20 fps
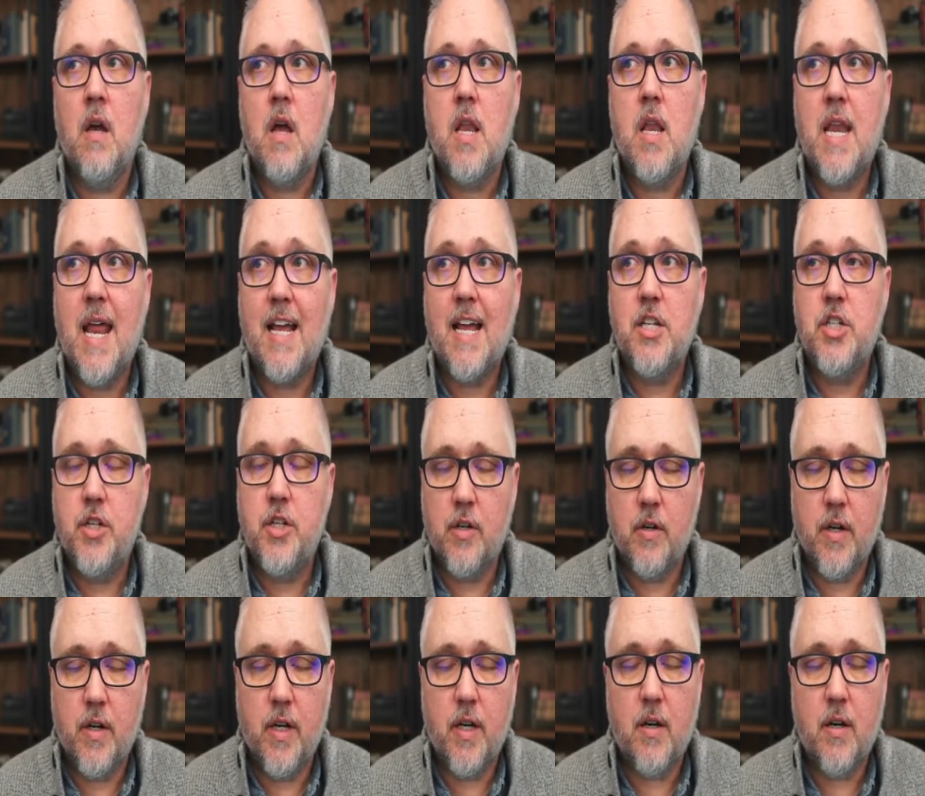
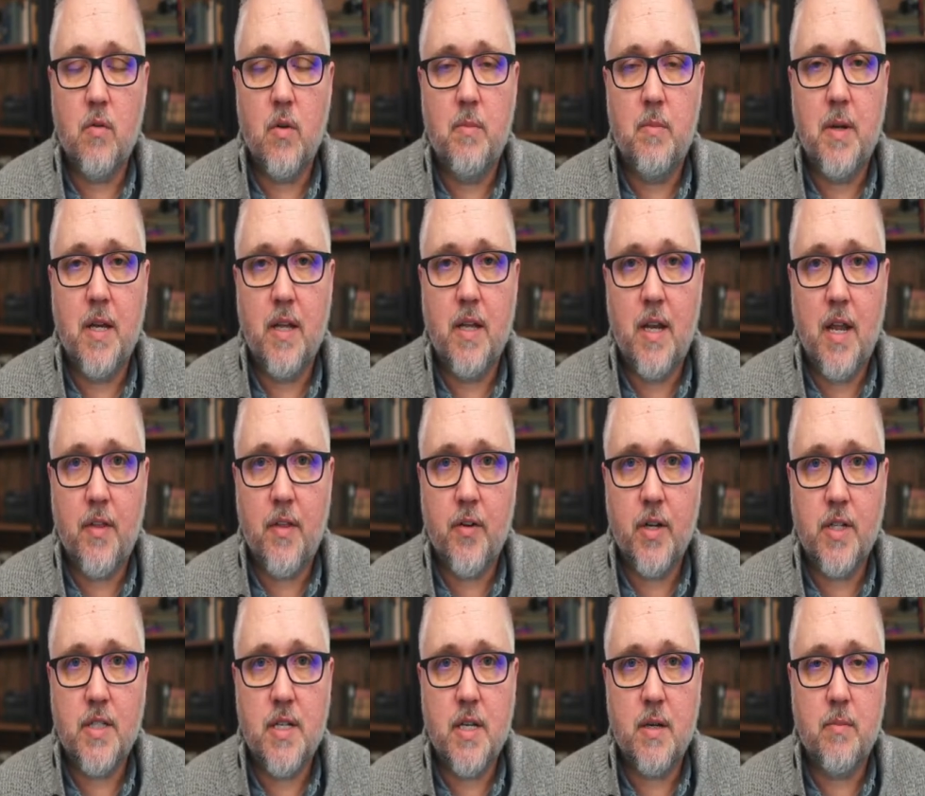Nigeria would be another
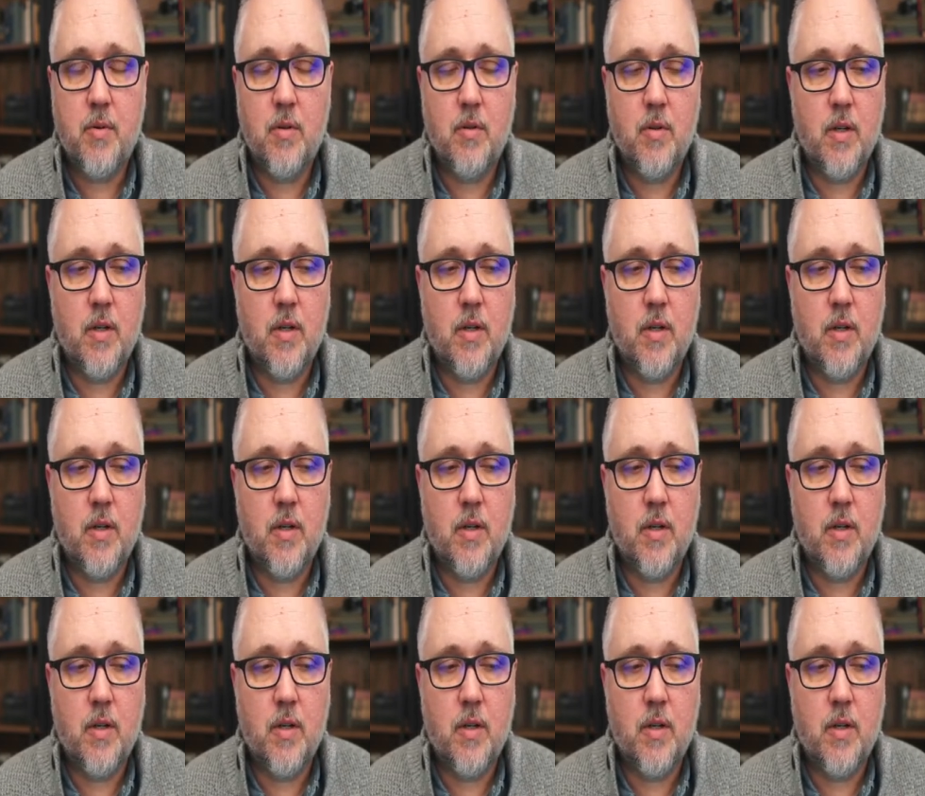example